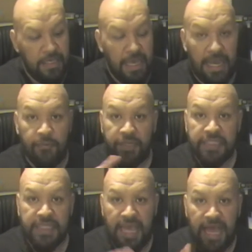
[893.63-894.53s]
I went
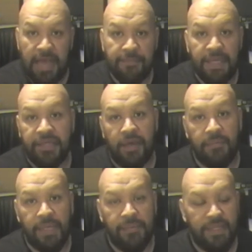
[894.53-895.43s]
to the app. I
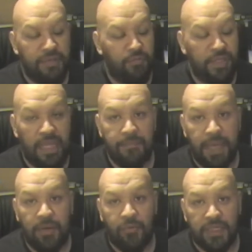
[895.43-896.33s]
thought maybe what they
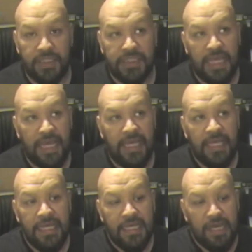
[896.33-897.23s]
meant was that
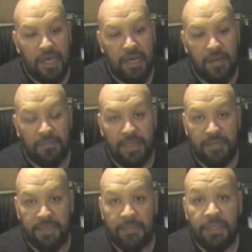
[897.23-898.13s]

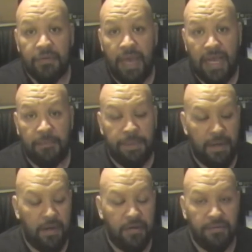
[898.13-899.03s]
Maybe you had a
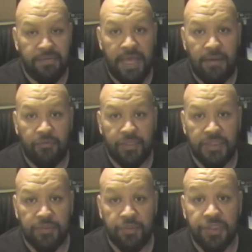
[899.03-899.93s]
pair that
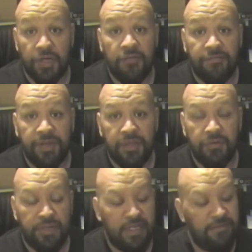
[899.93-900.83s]
was reserved for
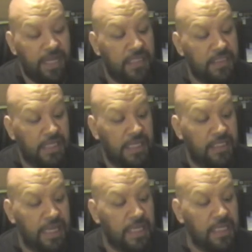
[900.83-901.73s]
you in advance, like
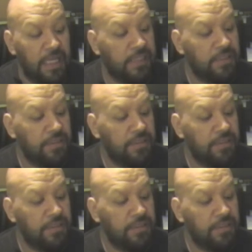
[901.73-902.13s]
Nike likes to